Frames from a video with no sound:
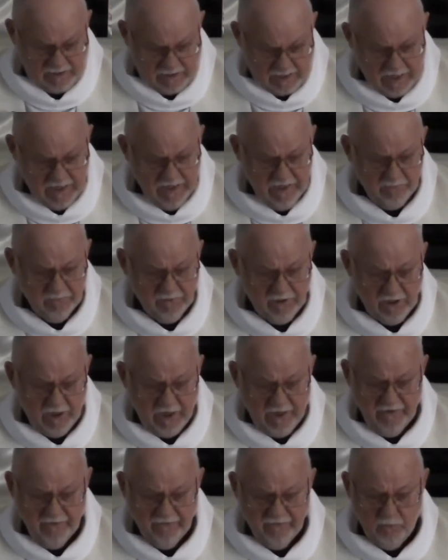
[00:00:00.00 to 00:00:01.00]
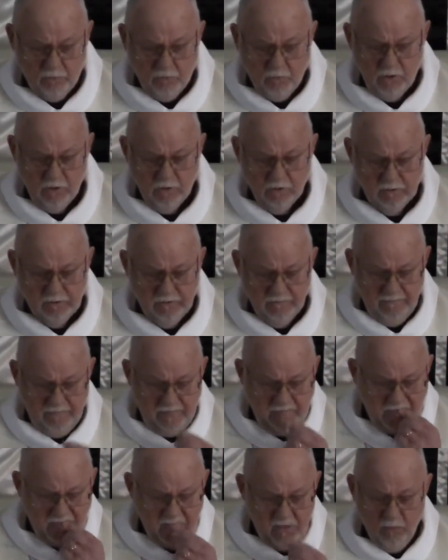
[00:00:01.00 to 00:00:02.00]
I am the light of the world.
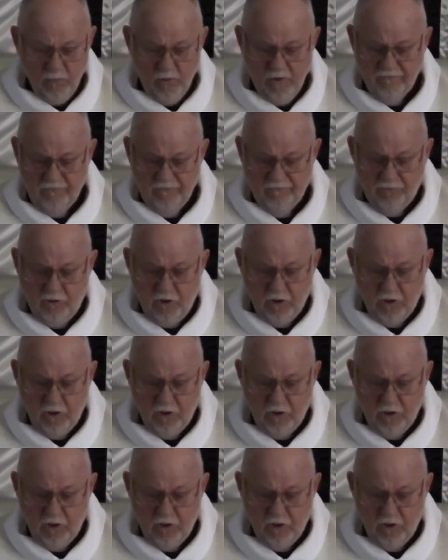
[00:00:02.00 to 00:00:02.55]
Whoever